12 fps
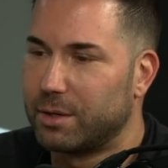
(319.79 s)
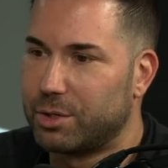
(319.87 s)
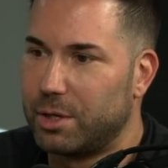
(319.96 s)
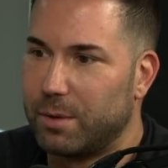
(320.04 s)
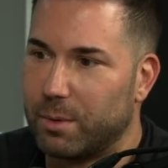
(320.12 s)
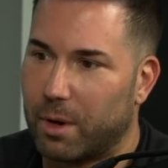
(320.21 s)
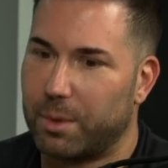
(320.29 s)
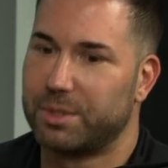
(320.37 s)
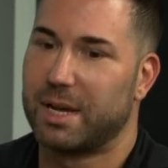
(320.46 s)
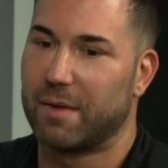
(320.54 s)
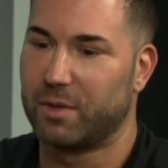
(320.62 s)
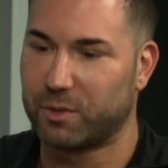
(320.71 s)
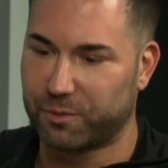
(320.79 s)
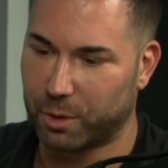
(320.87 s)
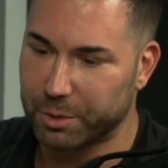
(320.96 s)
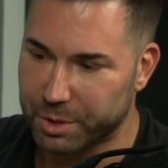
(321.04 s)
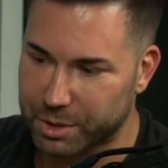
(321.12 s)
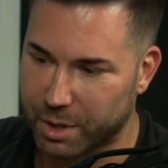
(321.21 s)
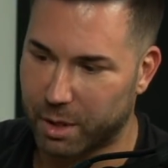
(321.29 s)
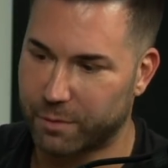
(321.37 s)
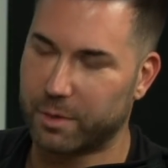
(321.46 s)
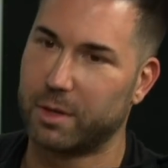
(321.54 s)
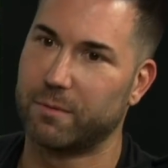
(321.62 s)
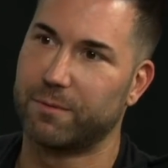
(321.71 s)
she would always have these folders
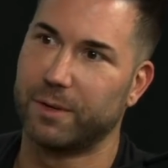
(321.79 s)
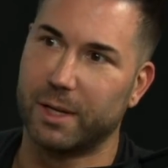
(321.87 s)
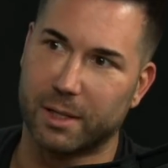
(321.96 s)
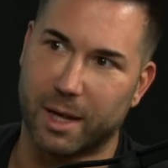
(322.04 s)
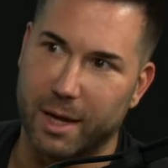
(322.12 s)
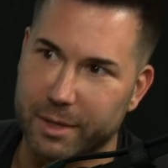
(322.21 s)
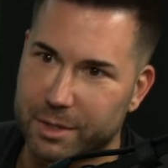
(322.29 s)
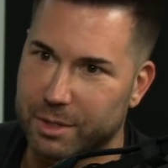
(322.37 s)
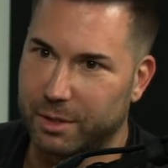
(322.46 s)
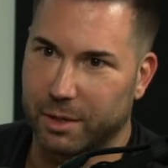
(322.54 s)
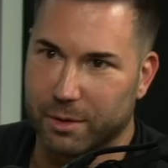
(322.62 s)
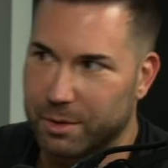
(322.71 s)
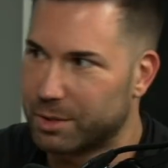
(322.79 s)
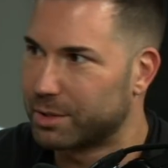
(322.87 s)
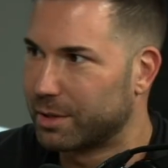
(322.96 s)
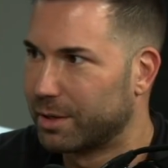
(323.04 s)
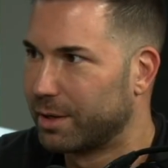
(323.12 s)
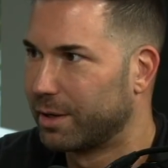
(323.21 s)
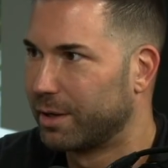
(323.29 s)
covered in Vanilla Ice stickers.